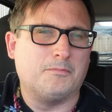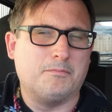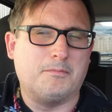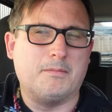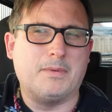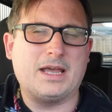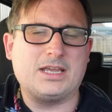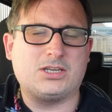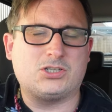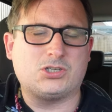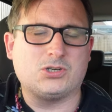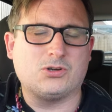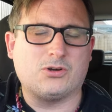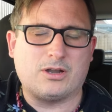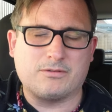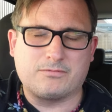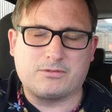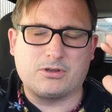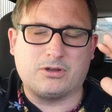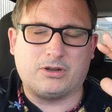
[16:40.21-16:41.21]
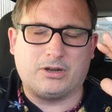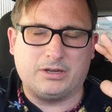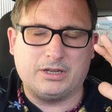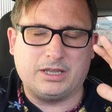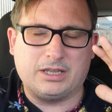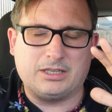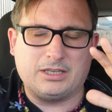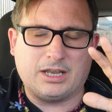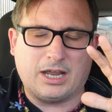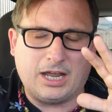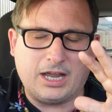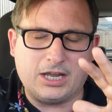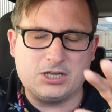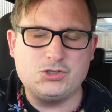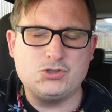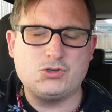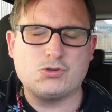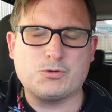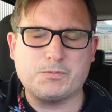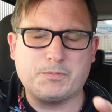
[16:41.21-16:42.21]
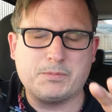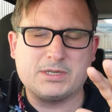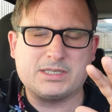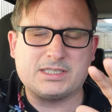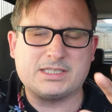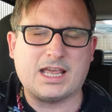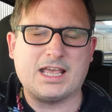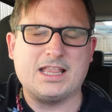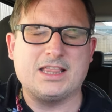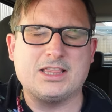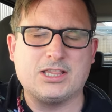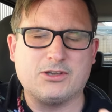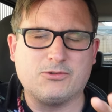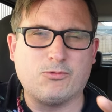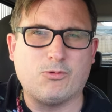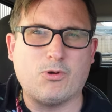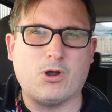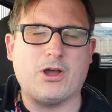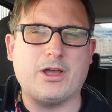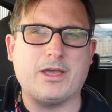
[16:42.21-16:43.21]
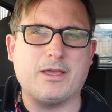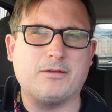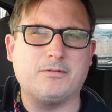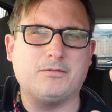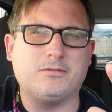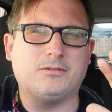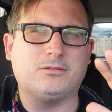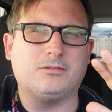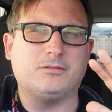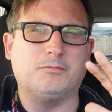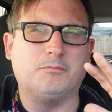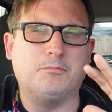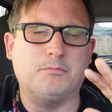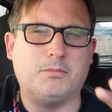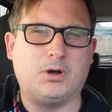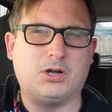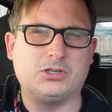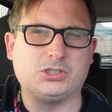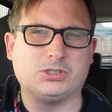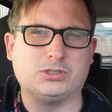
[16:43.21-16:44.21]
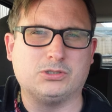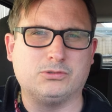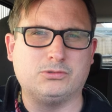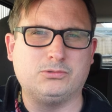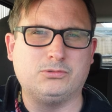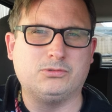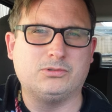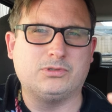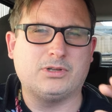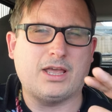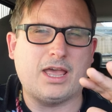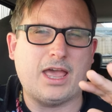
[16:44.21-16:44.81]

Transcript: make sure I've got 100% the right model,